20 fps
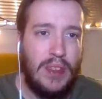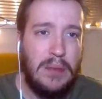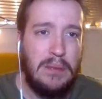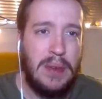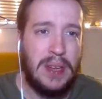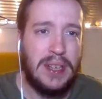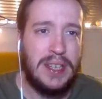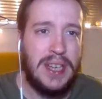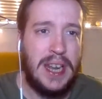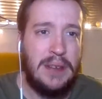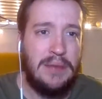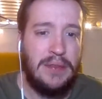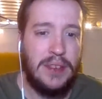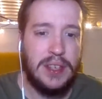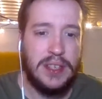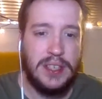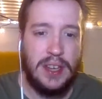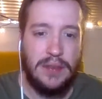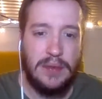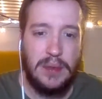But damn fine
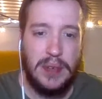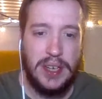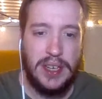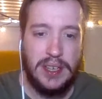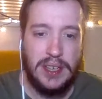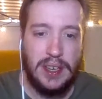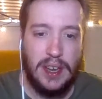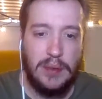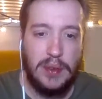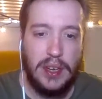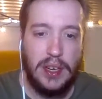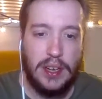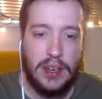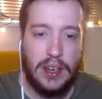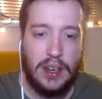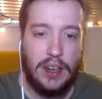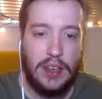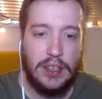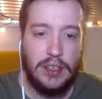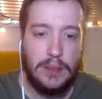stuff. I'm gonna
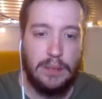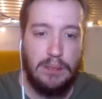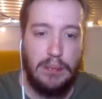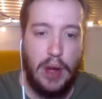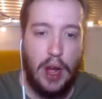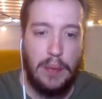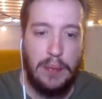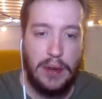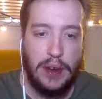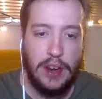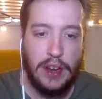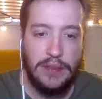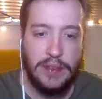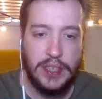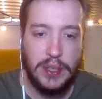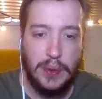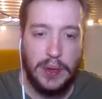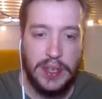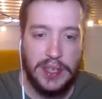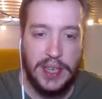pop on over
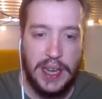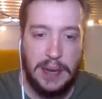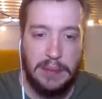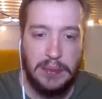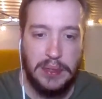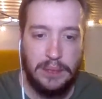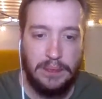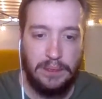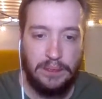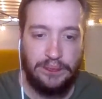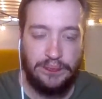to Untapped